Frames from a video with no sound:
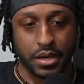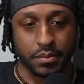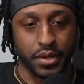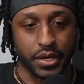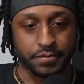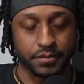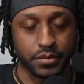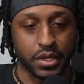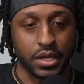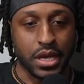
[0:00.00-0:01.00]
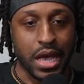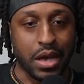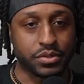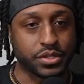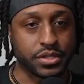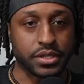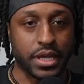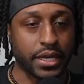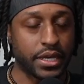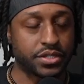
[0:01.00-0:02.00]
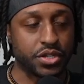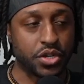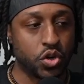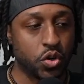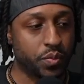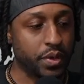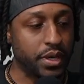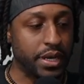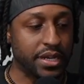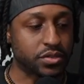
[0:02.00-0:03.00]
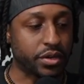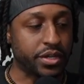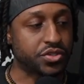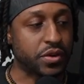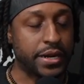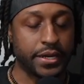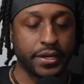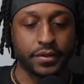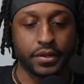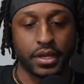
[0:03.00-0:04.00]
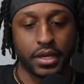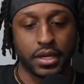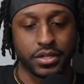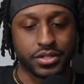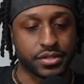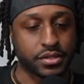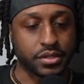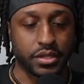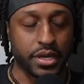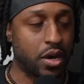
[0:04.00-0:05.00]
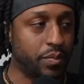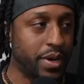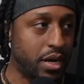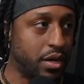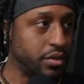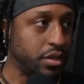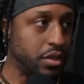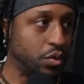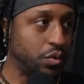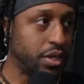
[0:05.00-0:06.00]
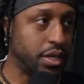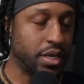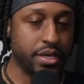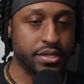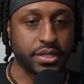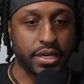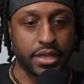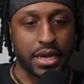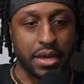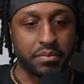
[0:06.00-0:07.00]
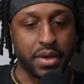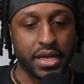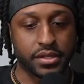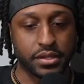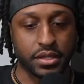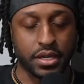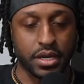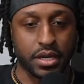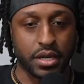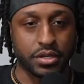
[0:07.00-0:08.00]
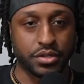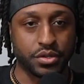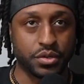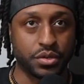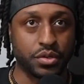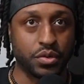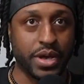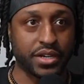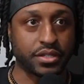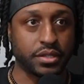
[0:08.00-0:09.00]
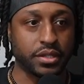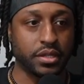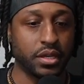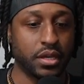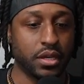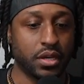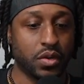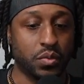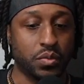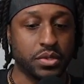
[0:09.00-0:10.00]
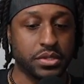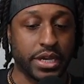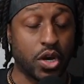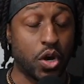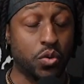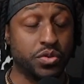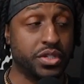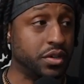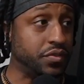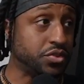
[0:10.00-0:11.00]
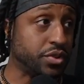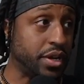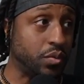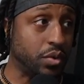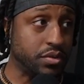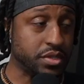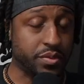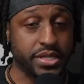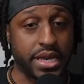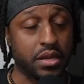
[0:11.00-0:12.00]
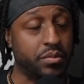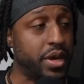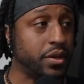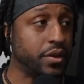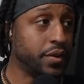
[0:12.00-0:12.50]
but I was just like into hoop, and I started training just to help out the local kids. And then I met a dude who actually like an OG of the training world. His name is Gannon Baker.